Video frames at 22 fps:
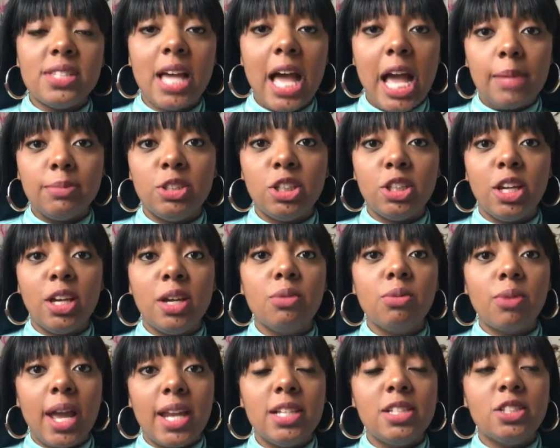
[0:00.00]
time to
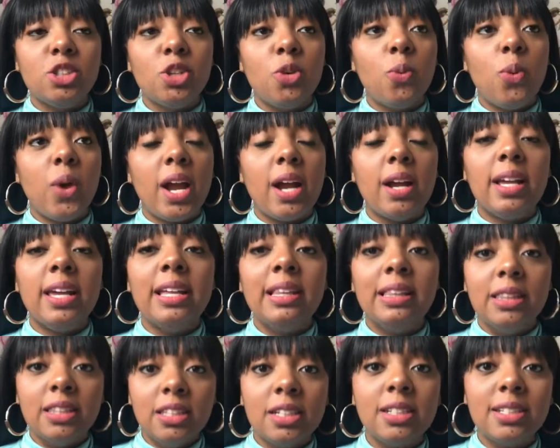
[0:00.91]
get ready to where it
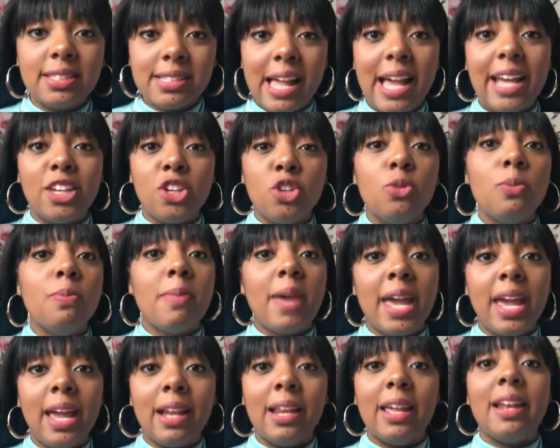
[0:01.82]
looks like you
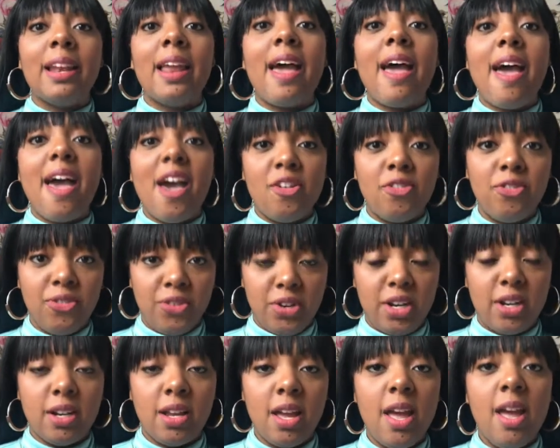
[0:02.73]
made an
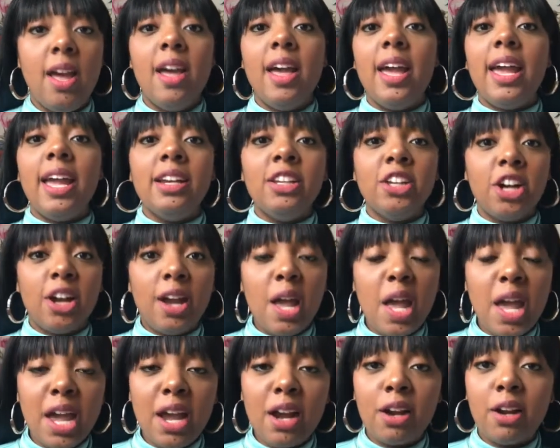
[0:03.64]
effort in your
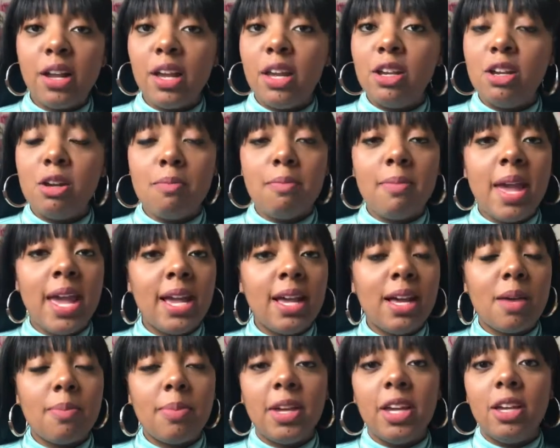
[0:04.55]
hair, in your
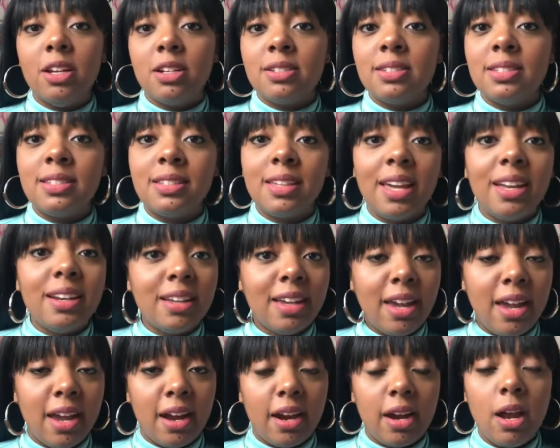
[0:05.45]
makeup, in your
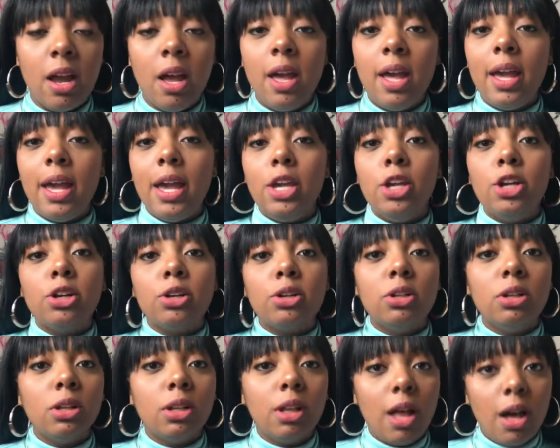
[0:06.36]
skincare, in your
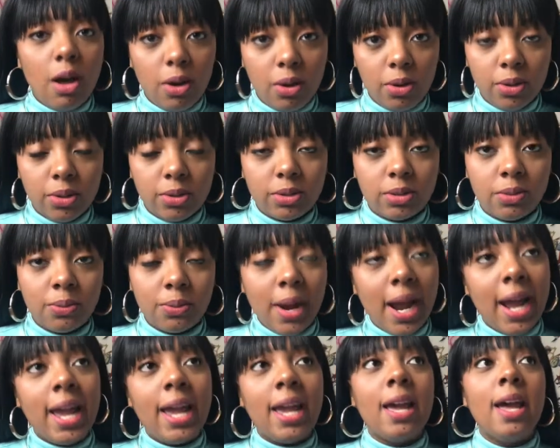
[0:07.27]
clothes,
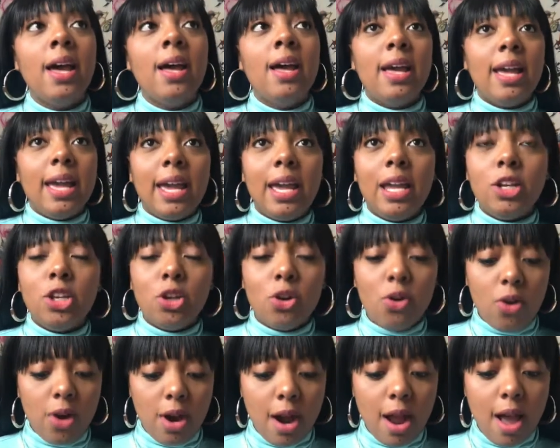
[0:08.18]
right? In
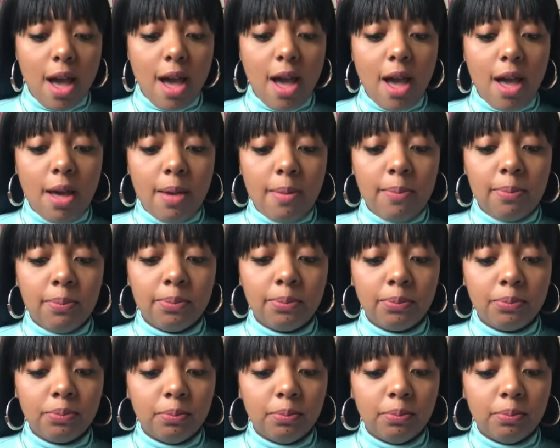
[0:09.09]
your, um,